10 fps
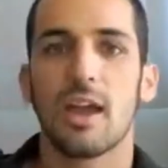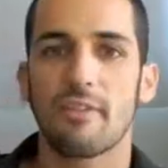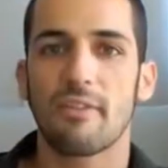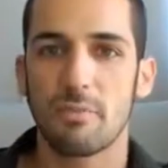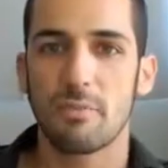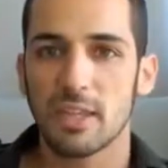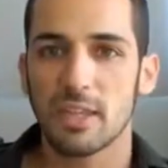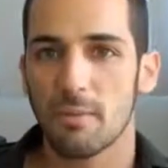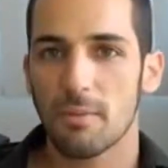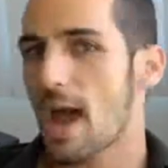and then meet
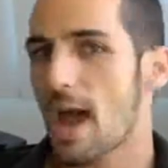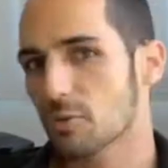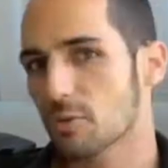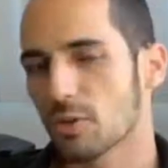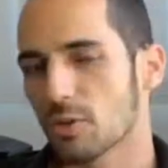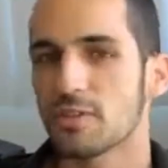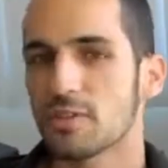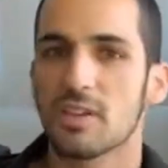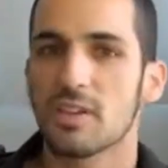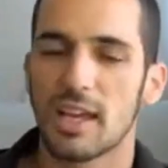them up
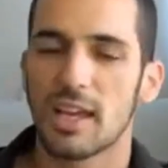afterwards,